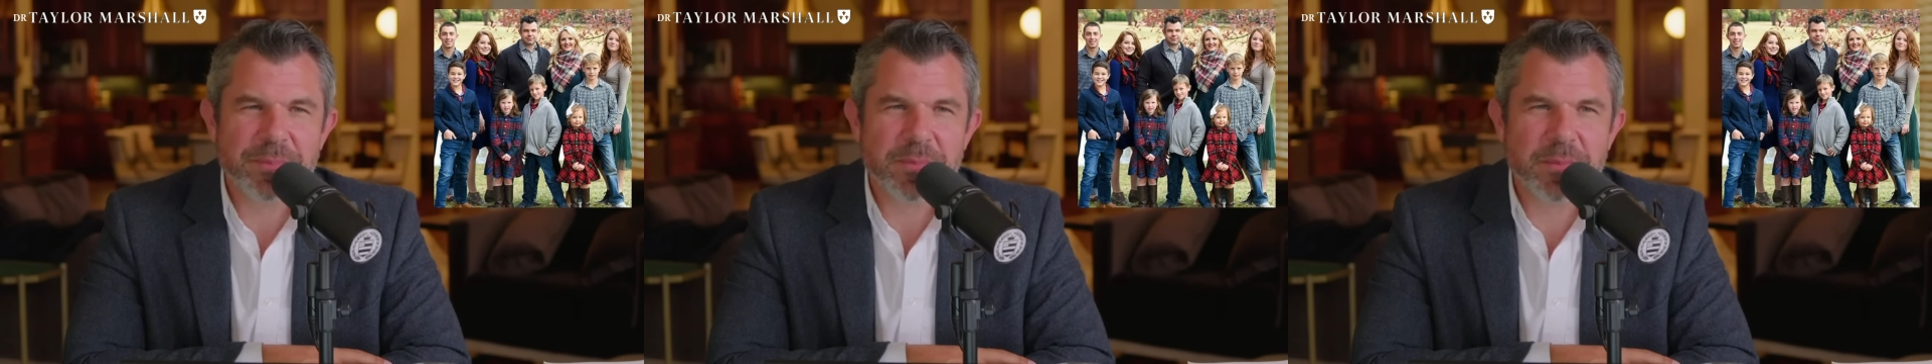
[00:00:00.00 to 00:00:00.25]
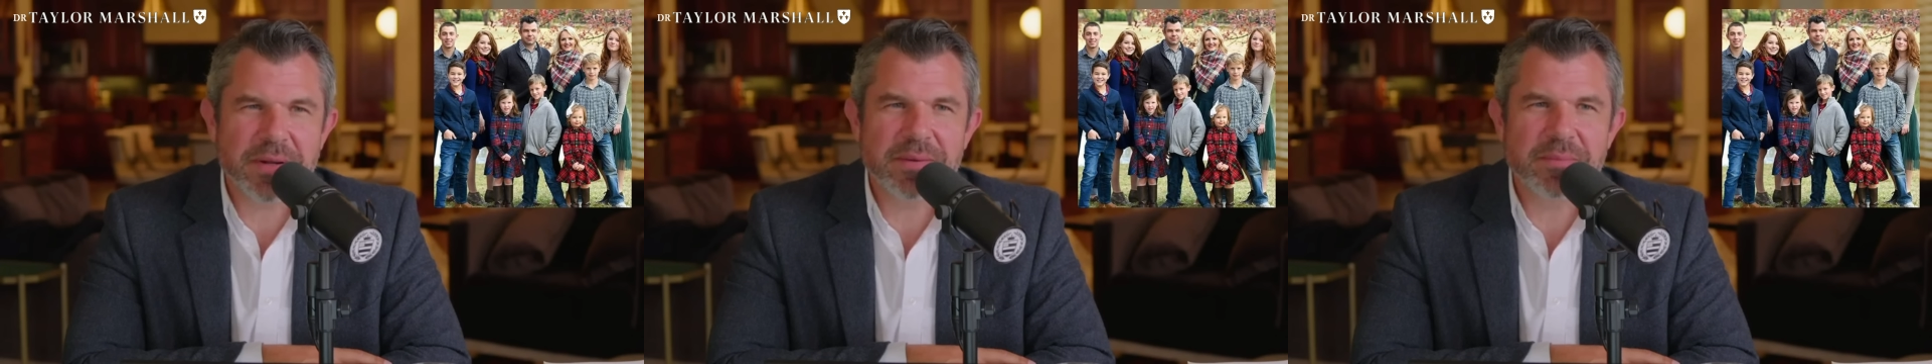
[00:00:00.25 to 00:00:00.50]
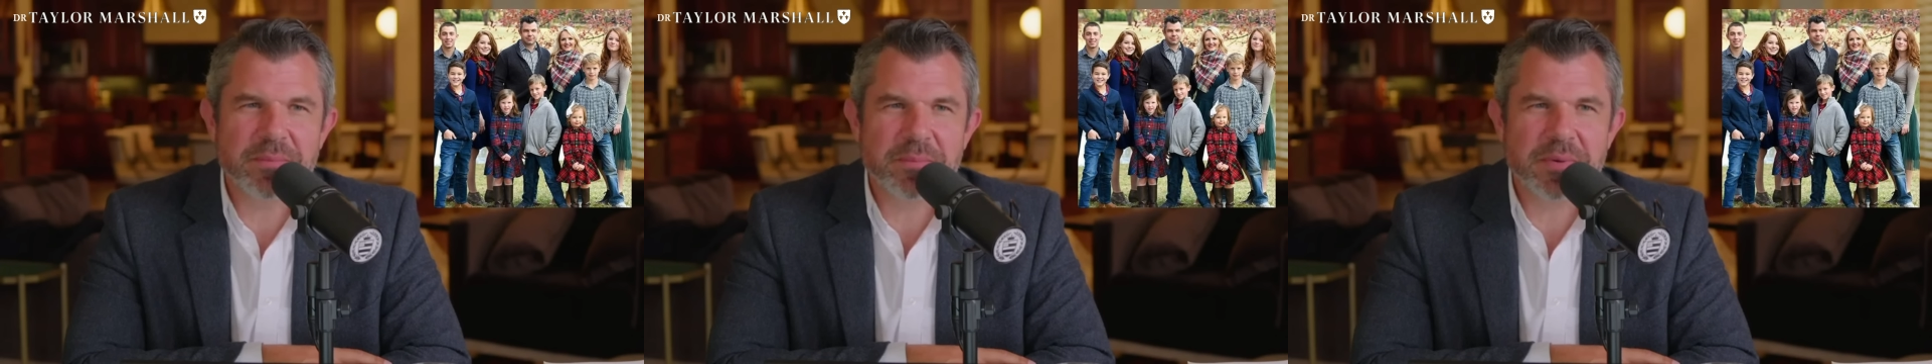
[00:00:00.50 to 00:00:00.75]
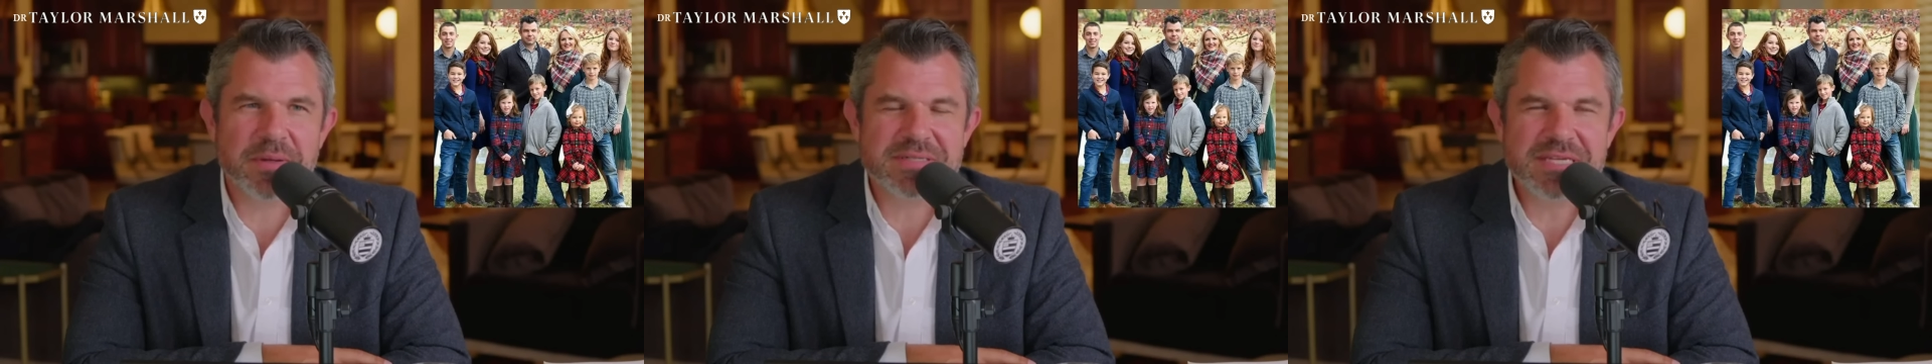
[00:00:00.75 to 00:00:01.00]
but on
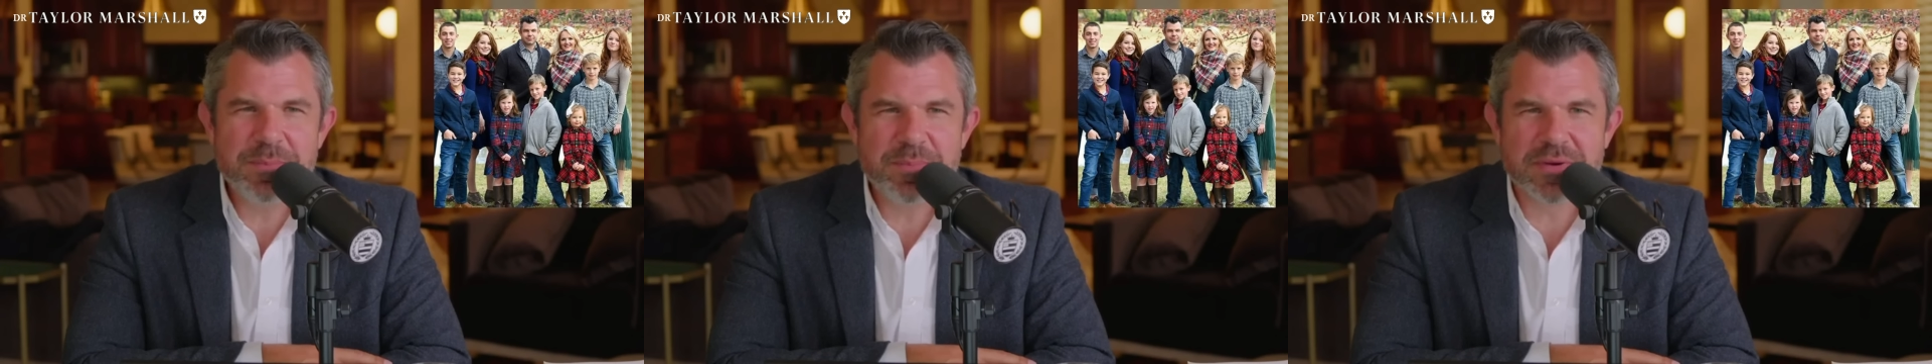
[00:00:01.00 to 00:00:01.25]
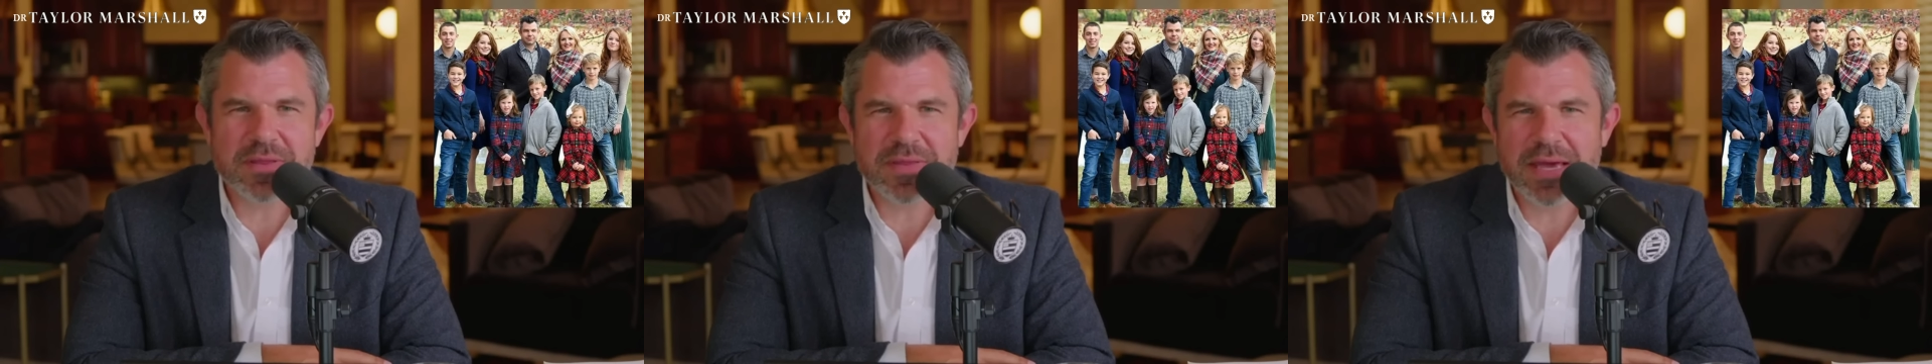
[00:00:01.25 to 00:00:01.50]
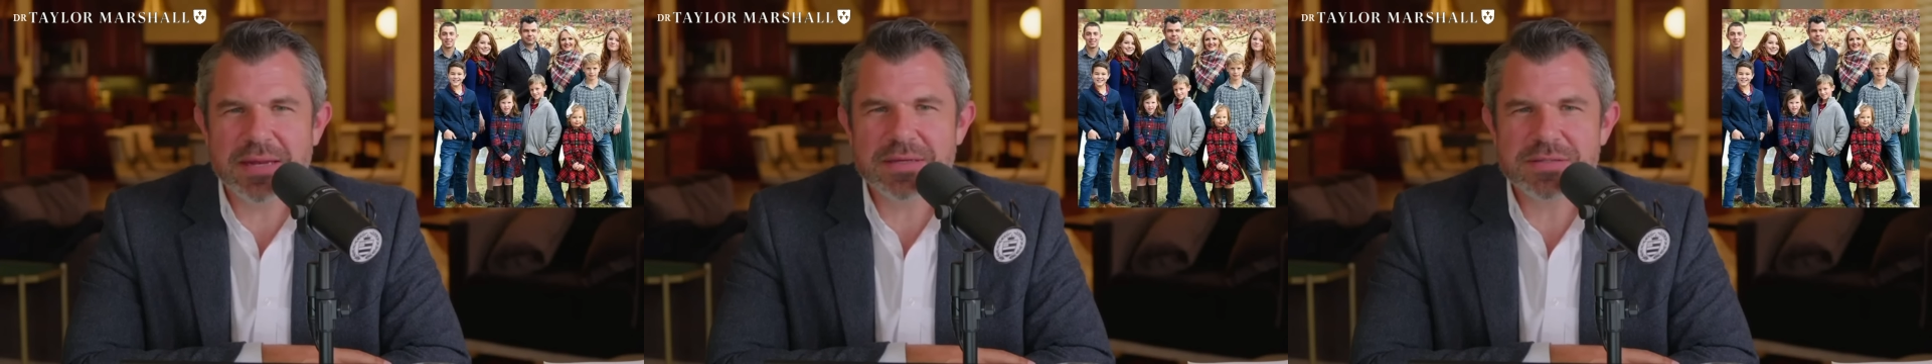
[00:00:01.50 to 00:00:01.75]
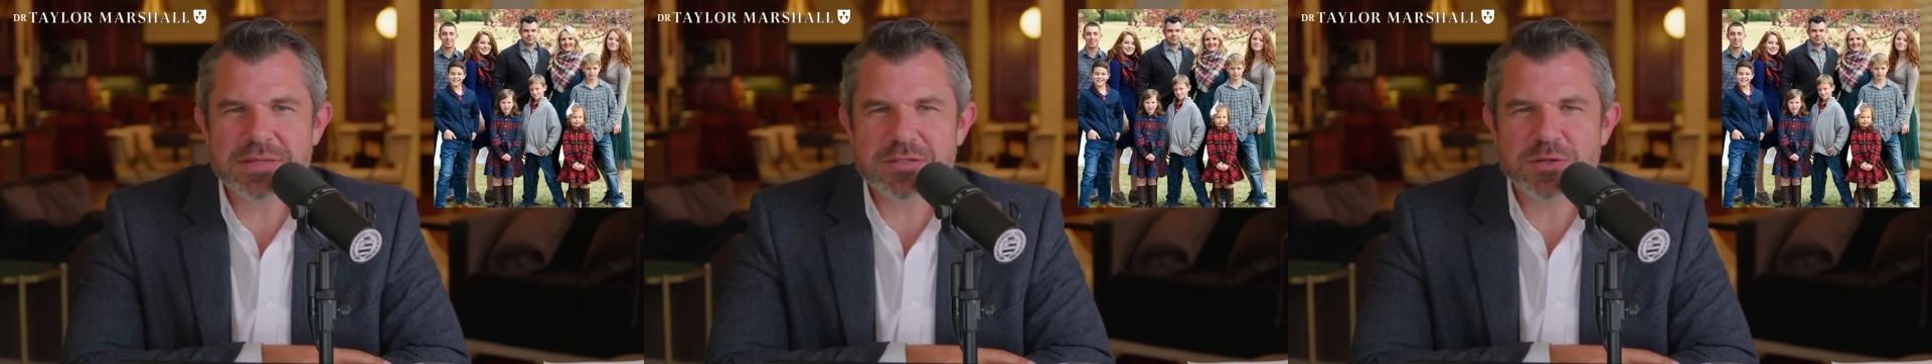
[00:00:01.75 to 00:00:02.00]
but deeper than that
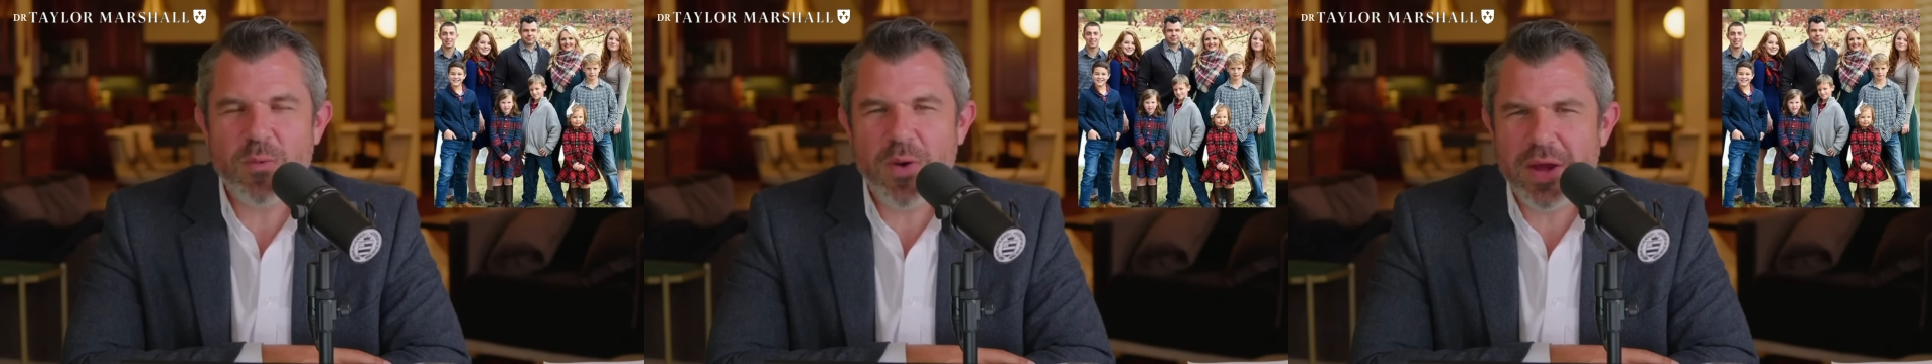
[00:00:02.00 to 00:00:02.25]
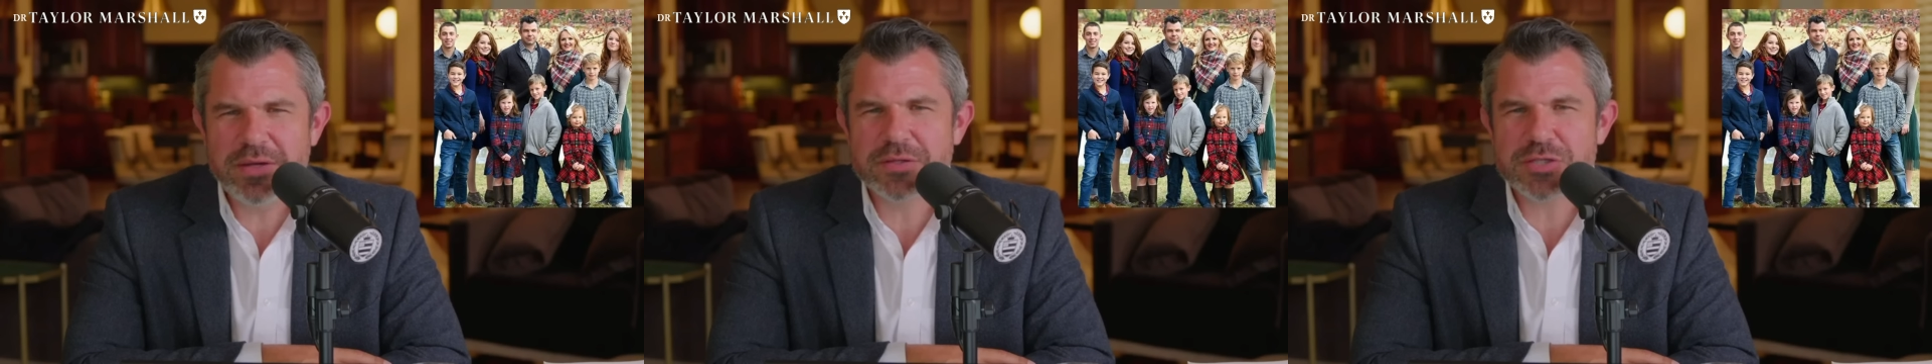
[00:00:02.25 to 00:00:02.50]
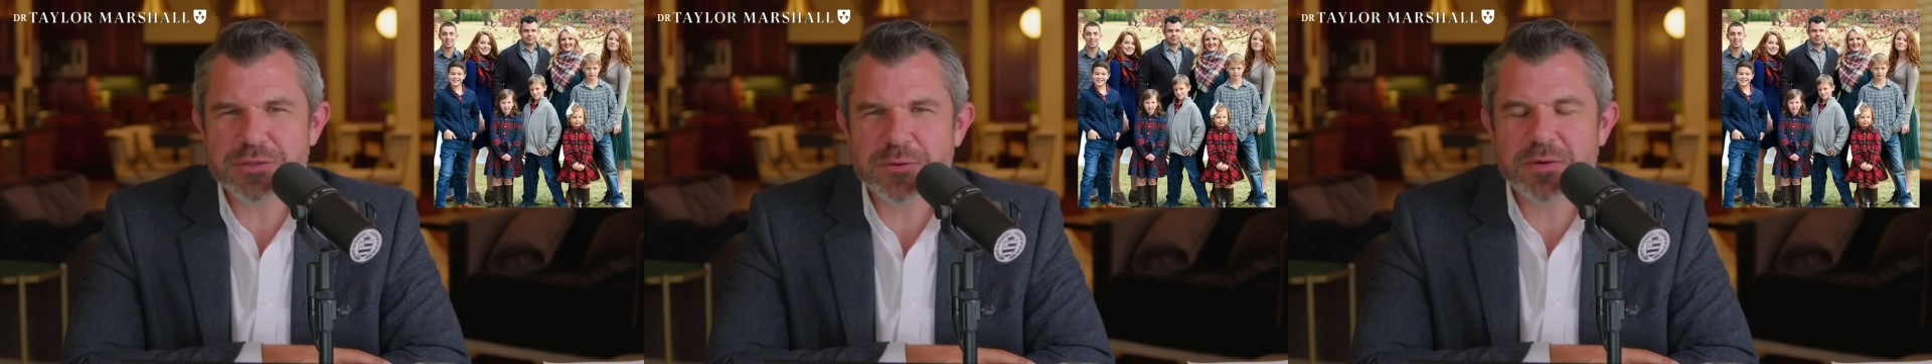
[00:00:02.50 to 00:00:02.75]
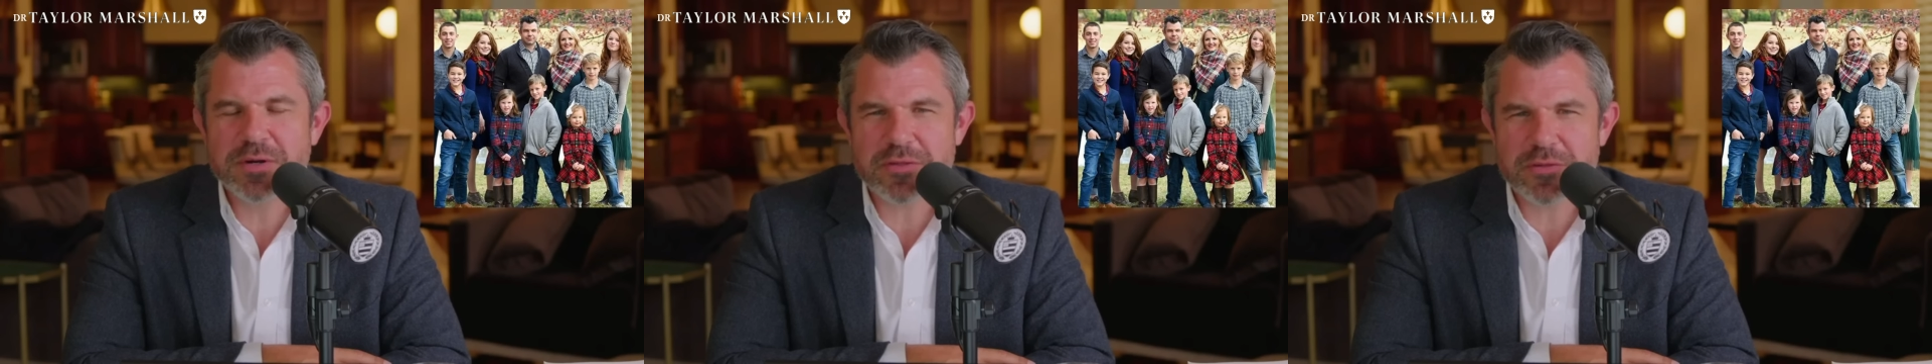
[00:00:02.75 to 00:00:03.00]
is is you want your
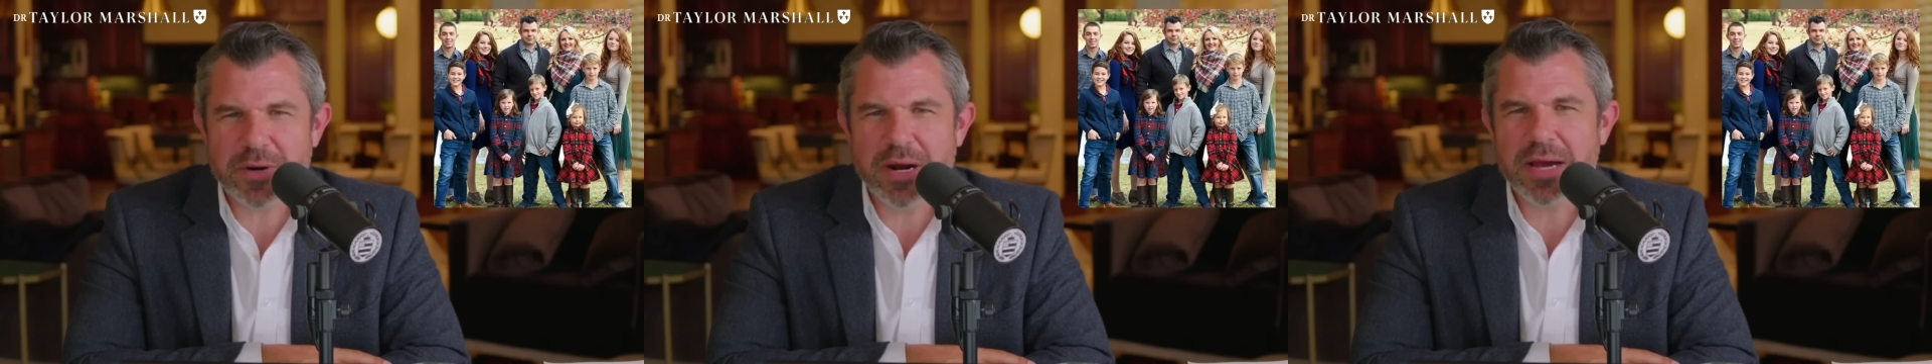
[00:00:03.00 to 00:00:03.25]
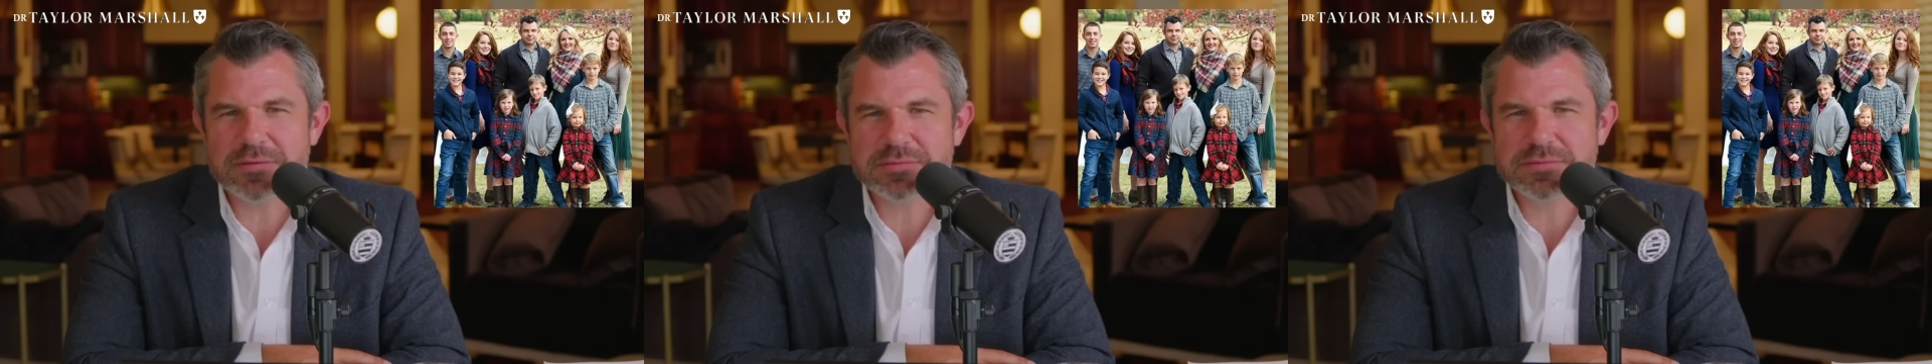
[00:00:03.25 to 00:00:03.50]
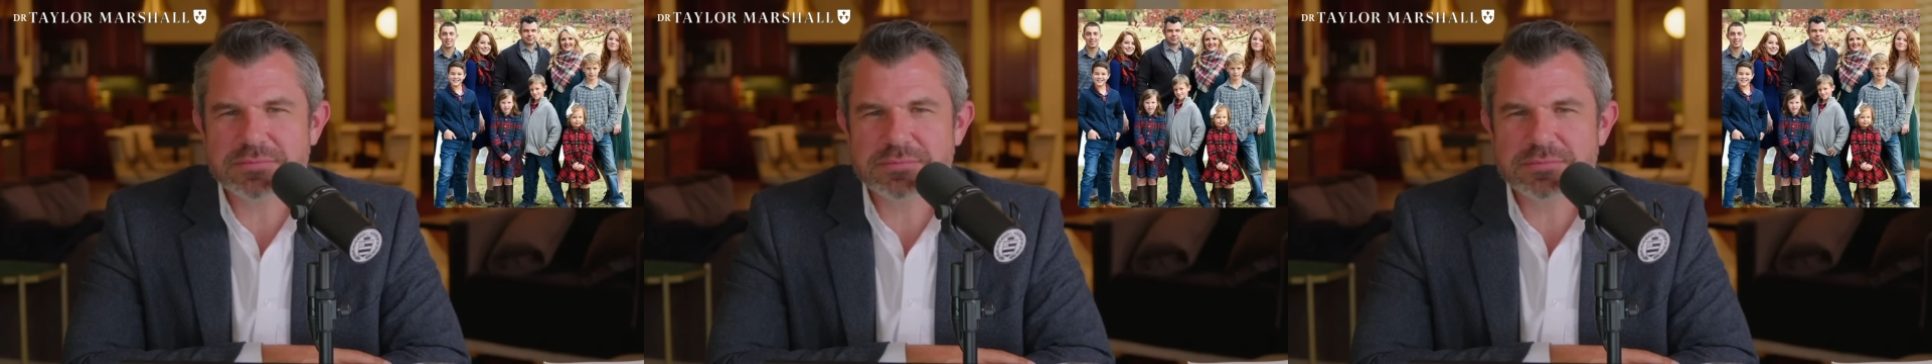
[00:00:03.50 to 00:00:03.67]
children to thrive.